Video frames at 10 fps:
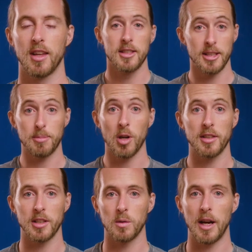Zip
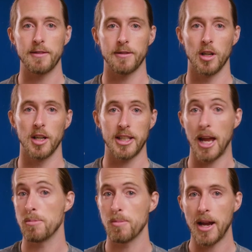ties are great for
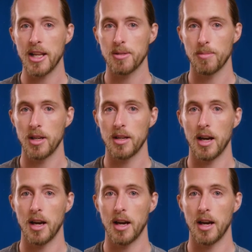cable management,